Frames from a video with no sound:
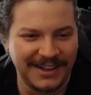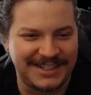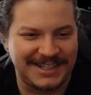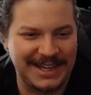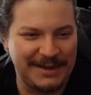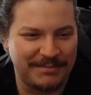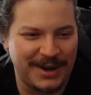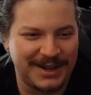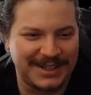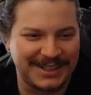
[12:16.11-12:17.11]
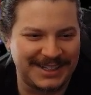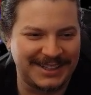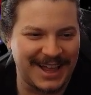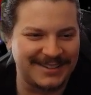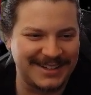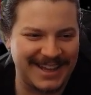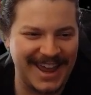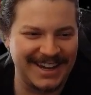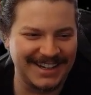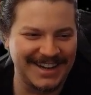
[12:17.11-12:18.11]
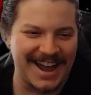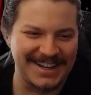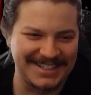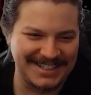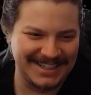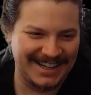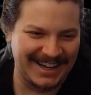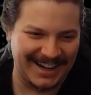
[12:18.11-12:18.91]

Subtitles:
Steampunk cloud gate. Nice.